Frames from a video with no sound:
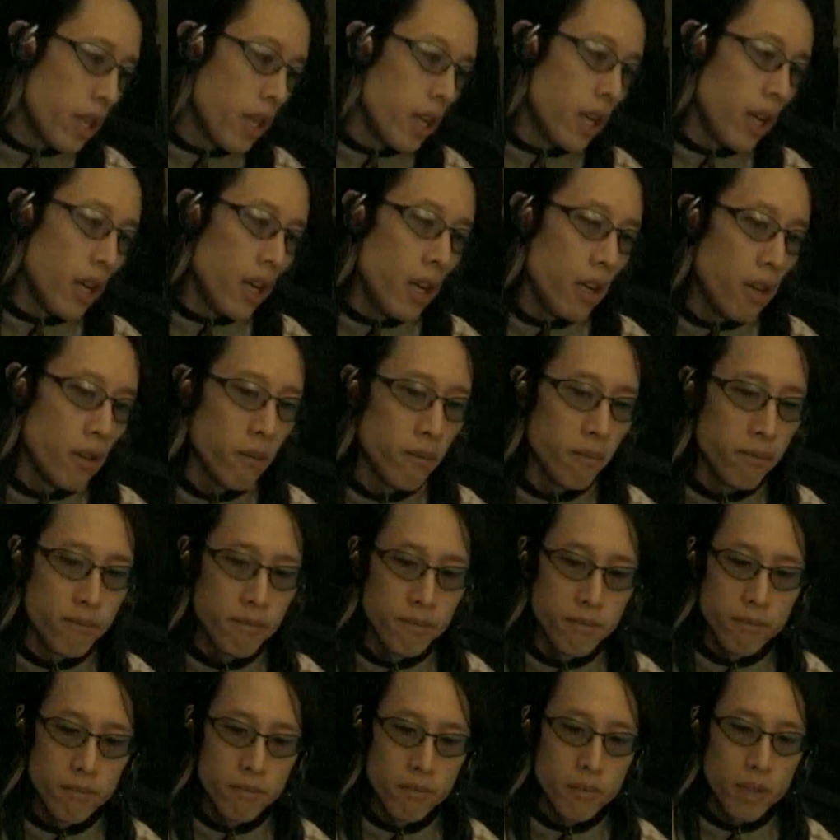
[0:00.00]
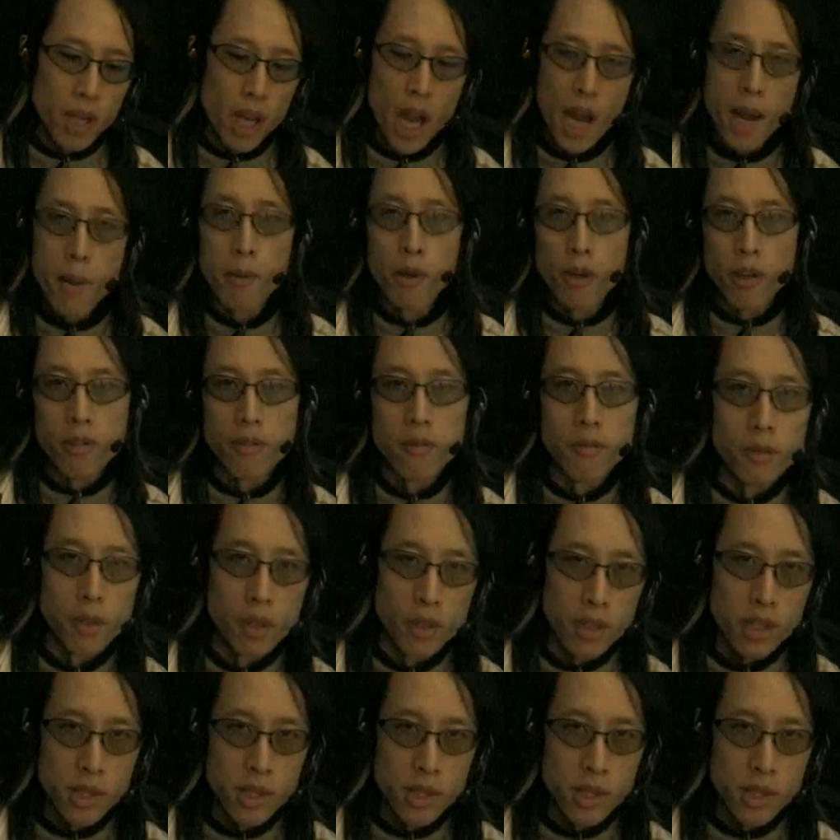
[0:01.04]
say, a hammer.